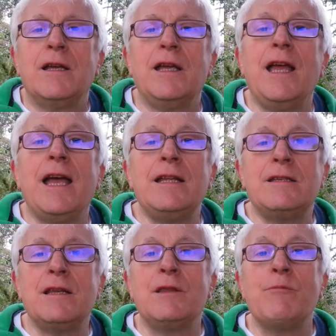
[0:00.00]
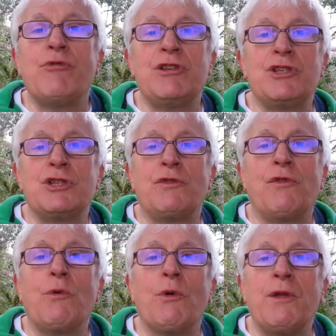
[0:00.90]
He hated the British
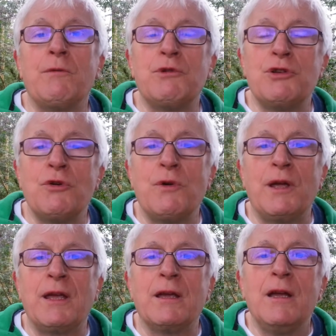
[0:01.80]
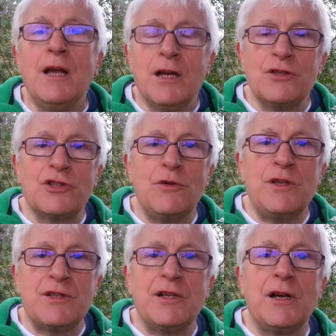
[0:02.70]
for what they were doing and so
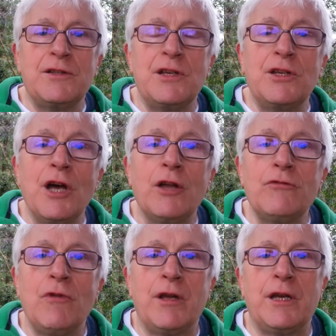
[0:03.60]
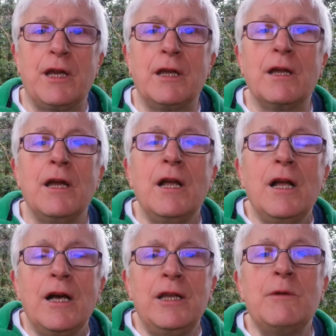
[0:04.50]
he started gun running
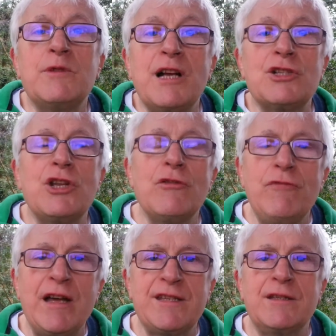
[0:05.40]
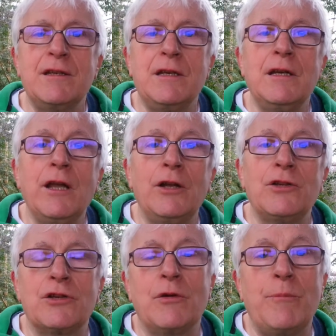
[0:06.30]
and he was actually arrested in
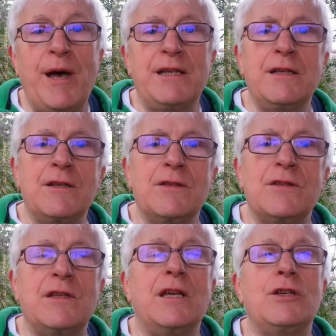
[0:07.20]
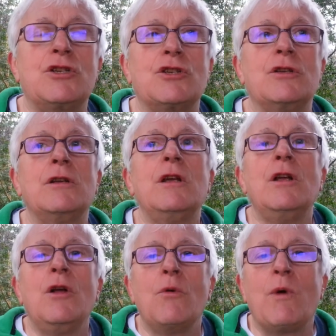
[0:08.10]
London on Paddington Station
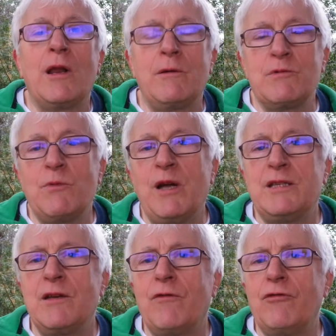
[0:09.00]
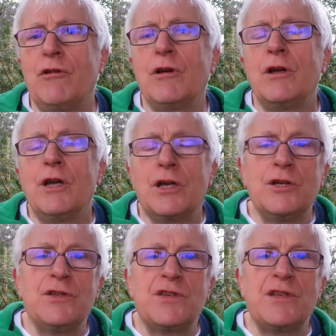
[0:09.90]
while he was waiting for a
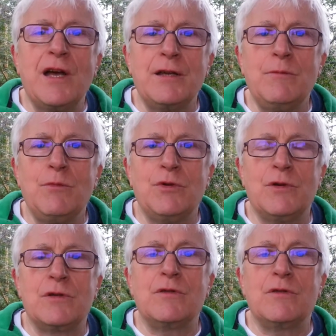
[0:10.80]
consignment